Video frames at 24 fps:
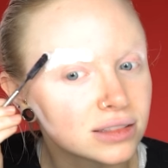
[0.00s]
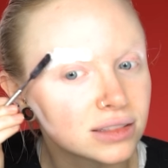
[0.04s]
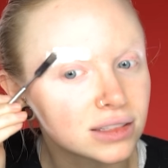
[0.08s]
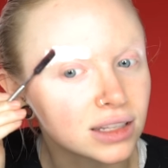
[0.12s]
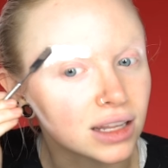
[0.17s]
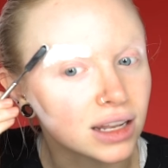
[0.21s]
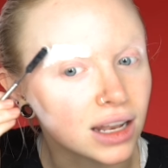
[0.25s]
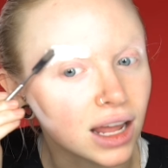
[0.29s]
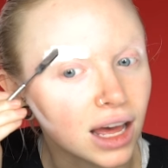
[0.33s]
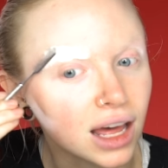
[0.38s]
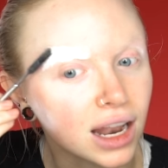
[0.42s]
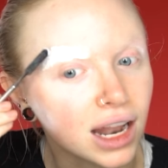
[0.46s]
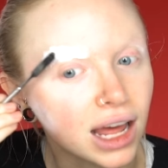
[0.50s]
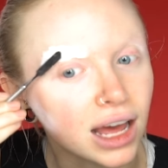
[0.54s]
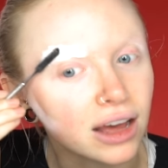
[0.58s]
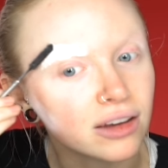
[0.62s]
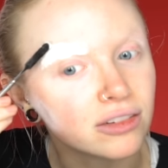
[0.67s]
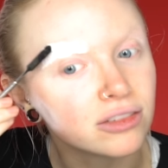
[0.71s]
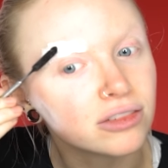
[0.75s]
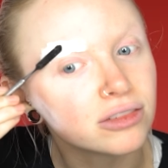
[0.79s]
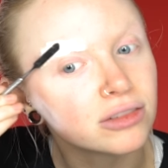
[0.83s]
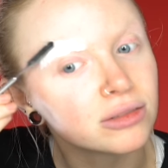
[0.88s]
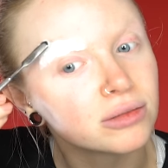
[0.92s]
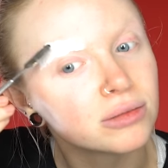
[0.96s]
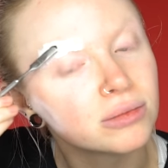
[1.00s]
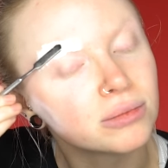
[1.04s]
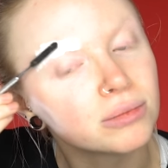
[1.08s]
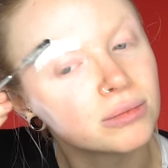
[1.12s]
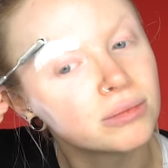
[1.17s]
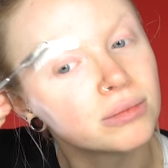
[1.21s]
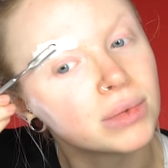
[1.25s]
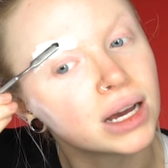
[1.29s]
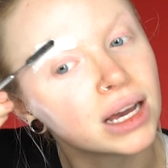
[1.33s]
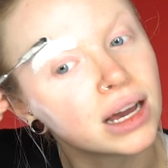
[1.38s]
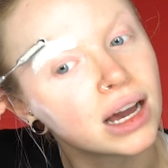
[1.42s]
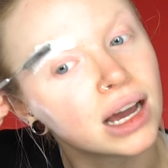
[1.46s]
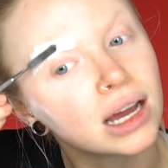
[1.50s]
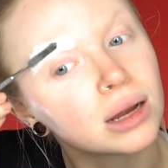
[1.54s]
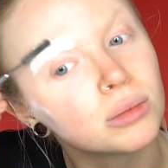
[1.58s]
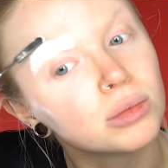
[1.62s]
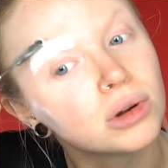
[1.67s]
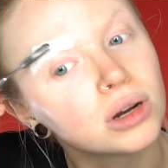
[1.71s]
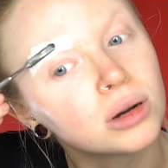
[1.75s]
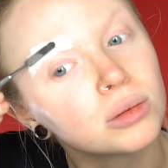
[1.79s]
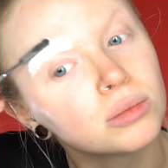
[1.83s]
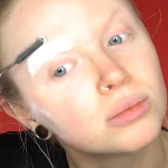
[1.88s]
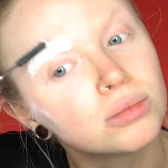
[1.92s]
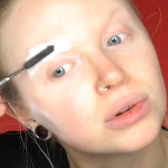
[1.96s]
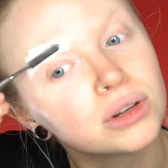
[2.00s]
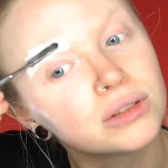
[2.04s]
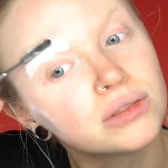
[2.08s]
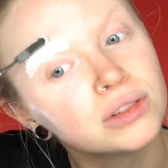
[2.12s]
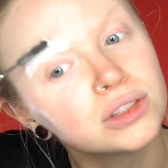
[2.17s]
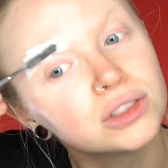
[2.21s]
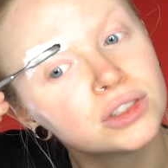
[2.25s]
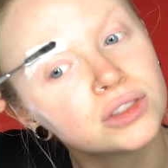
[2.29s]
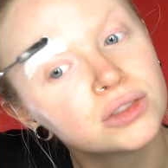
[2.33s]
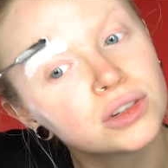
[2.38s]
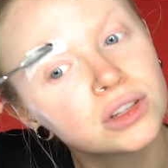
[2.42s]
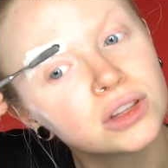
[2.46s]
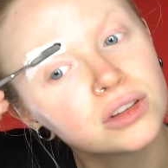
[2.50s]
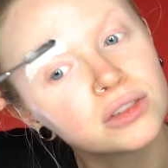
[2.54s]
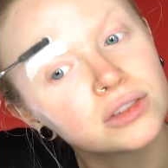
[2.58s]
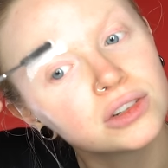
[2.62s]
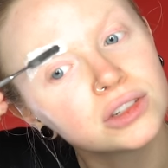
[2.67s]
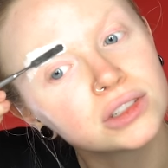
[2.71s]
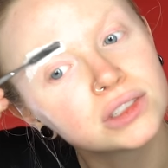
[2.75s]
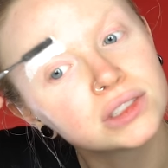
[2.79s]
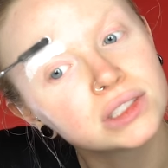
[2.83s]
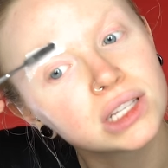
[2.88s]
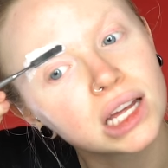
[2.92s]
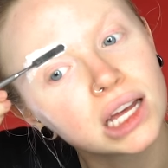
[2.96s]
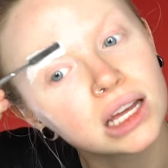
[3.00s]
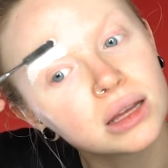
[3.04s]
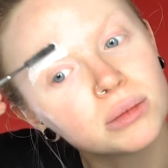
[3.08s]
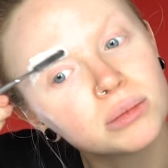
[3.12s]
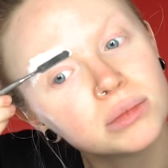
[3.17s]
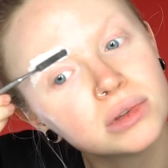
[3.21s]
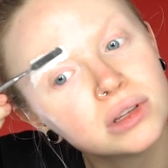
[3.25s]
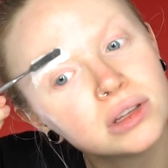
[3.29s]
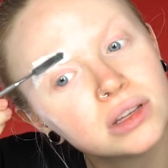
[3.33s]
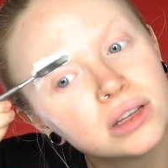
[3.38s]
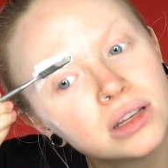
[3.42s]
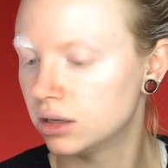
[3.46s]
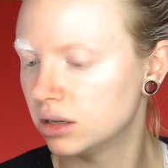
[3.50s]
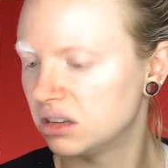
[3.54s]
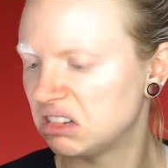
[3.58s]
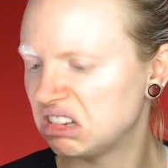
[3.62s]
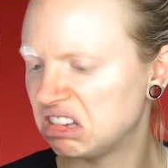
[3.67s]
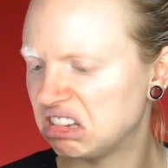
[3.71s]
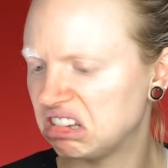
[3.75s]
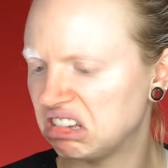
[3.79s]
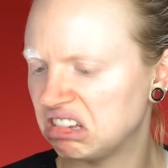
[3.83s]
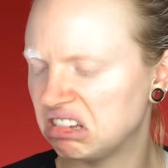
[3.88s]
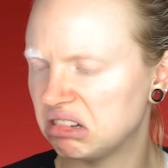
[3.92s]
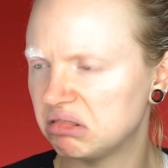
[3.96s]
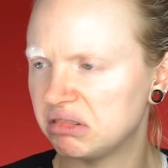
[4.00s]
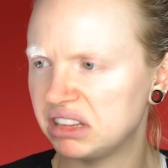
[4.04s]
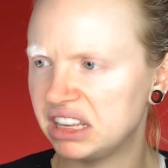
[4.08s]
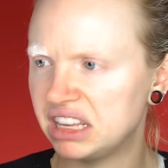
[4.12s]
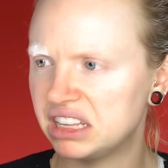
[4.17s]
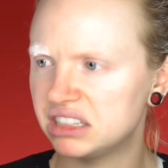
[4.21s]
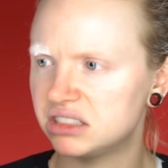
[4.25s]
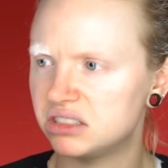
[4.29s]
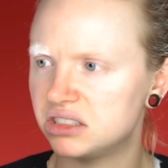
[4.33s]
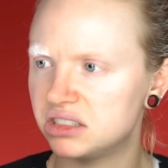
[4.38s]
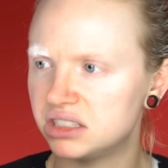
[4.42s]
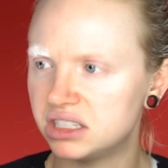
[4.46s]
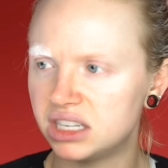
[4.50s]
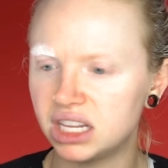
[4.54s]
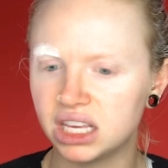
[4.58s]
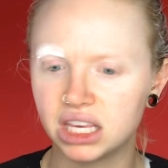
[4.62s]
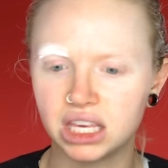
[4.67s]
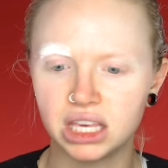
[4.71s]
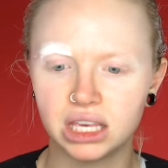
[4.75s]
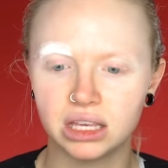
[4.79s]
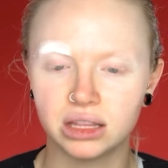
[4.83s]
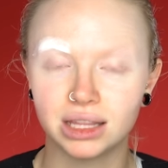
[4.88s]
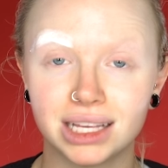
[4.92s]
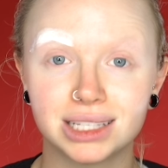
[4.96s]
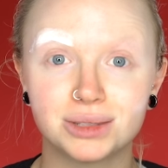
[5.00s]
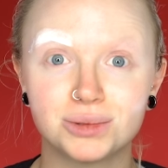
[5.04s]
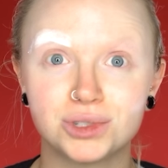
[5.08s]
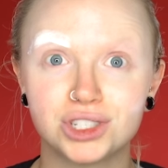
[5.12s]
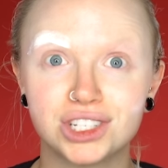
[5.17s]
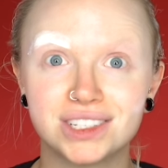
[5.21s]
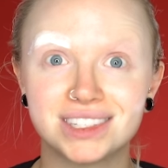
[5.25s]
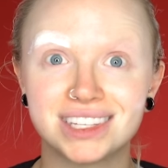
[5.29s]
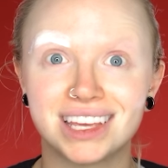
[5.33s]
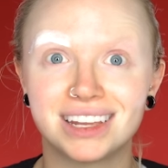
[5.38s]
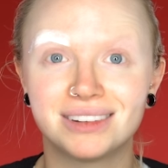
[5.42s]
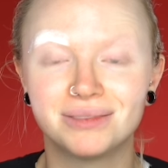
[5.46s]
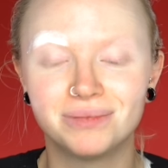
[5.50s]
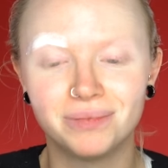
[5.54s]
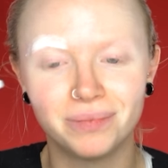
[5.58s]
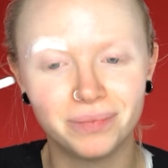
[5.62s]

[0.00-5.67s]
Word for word: to not have my eyebrow privilege for the first time. My hands are sticky, that's what she said.